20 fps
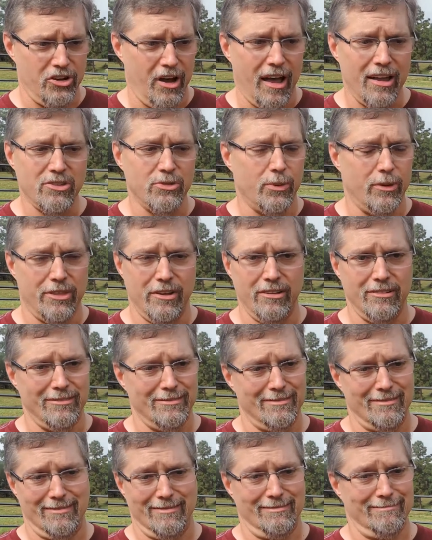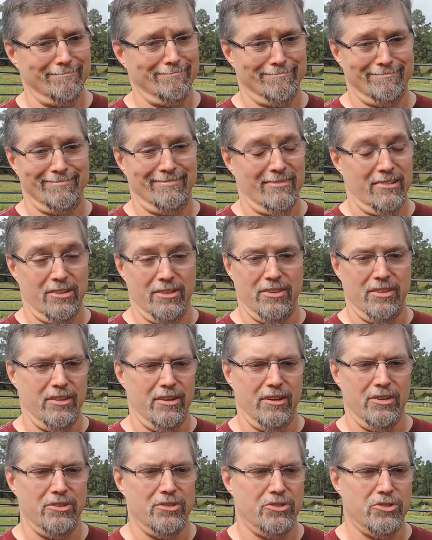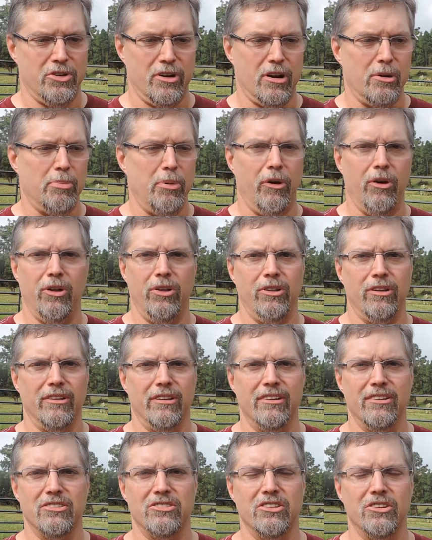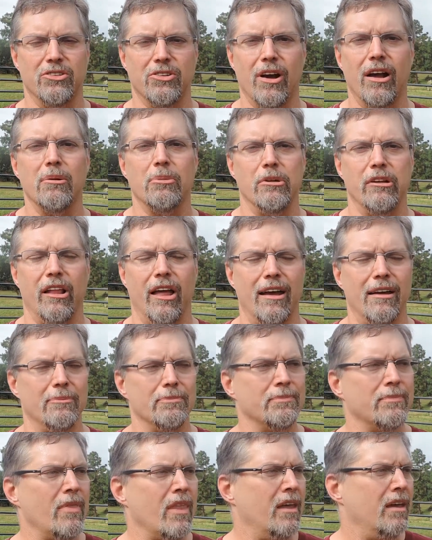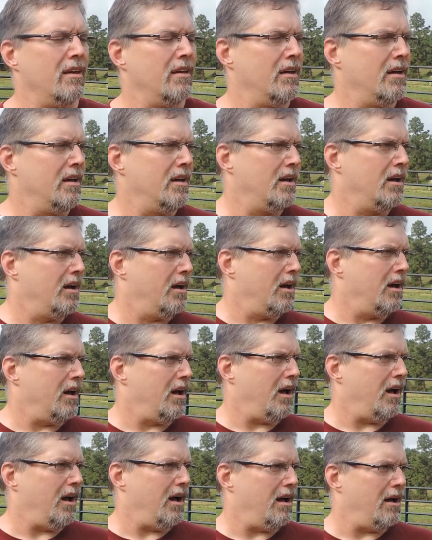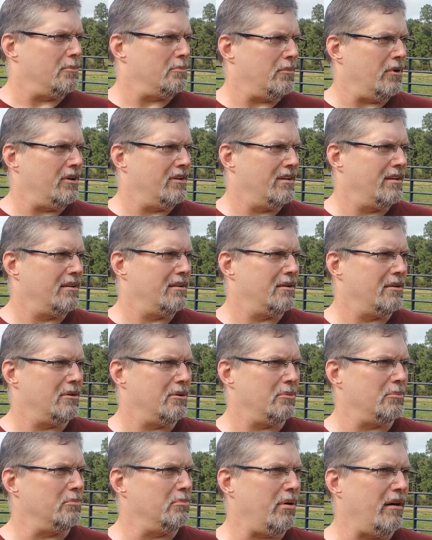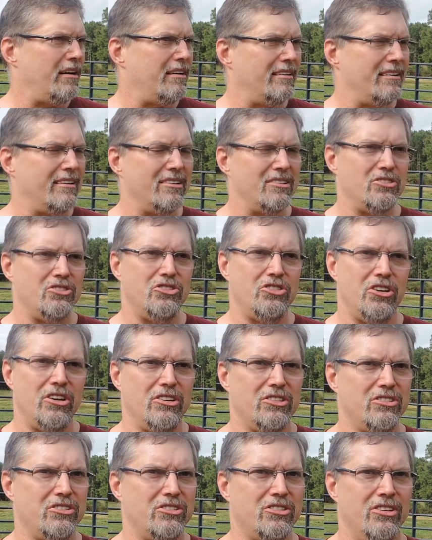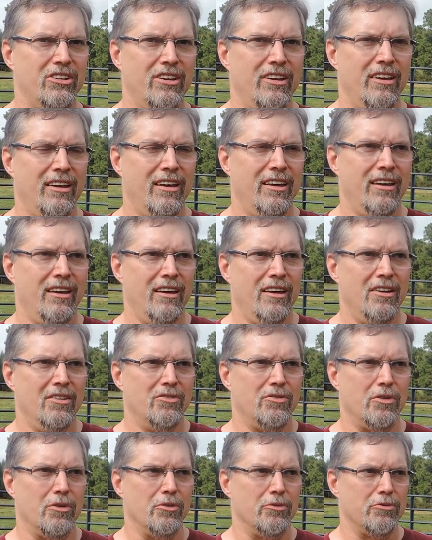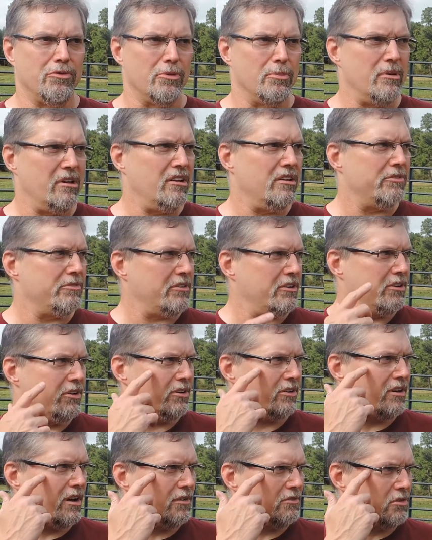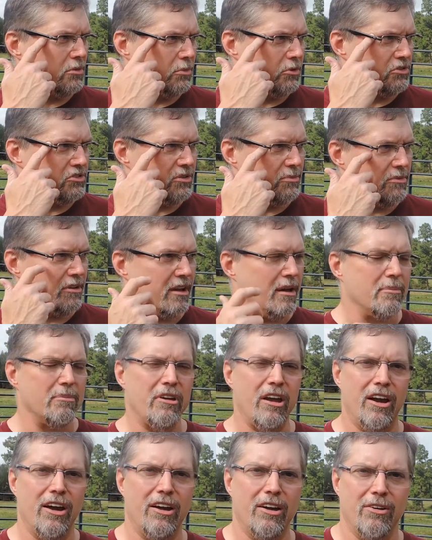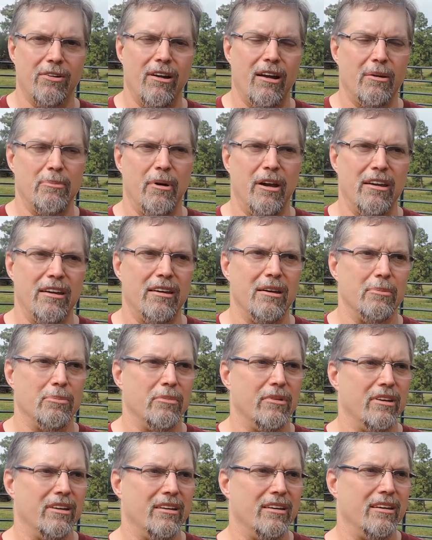shots with it. The trigger pull is incredibly light. But it just, for me to feel comfortable with something I'm carrying around on my hip,